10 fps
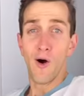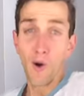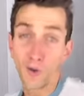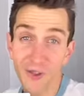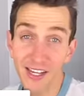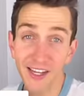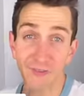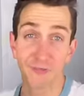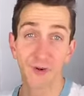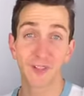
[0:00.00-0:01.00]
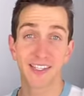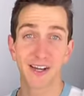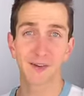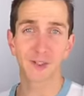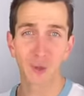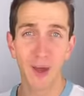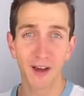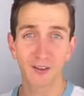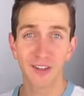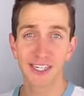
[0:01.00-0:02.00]
Only eat foods that are
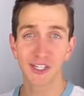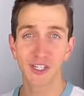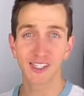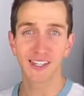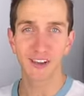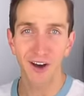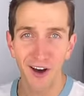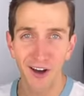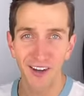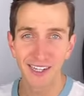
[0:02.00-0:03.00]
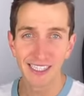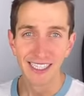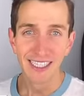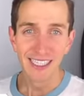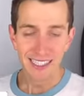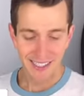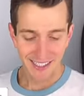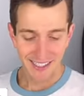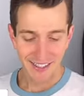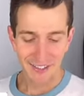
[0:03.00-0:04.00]
12 inches long?
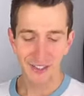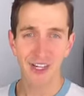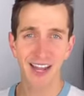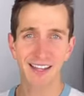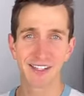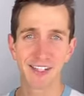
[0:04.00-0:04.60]
Challenge